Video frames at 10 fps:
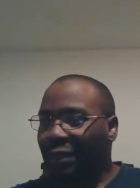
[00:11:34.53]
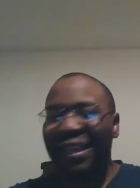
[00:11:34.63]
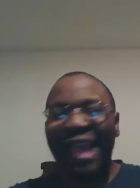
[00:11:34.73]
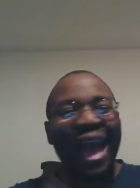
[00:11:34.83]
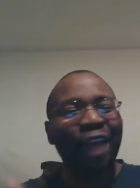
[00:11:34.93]

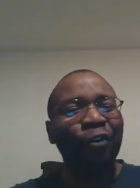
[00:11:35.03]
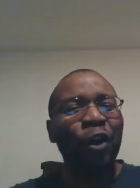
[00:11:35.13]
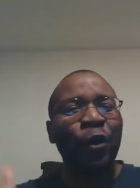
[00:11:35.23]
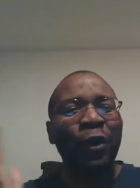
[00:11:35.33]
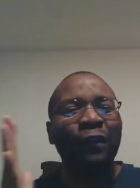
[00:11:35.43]
I don't
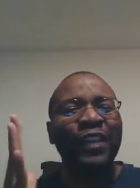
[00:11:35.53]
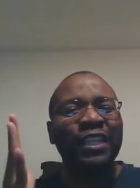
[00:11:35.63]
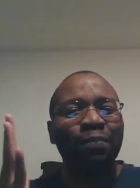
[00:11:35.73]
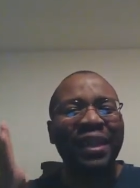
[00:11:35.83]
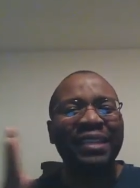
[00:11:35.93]
know if this
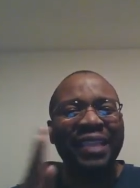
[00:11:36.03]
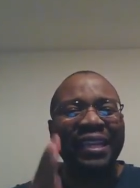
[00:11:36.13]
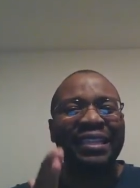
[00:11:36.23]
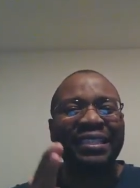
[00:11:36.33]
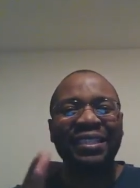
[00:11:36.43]
makes any
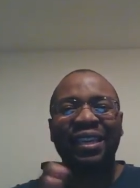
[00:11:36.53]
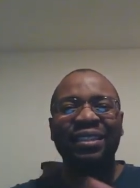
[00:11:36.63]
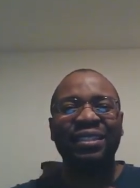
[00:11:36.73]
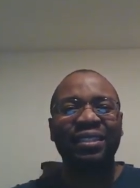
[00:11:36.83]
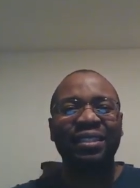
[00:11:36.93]

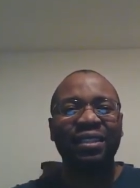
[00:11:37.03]
sense.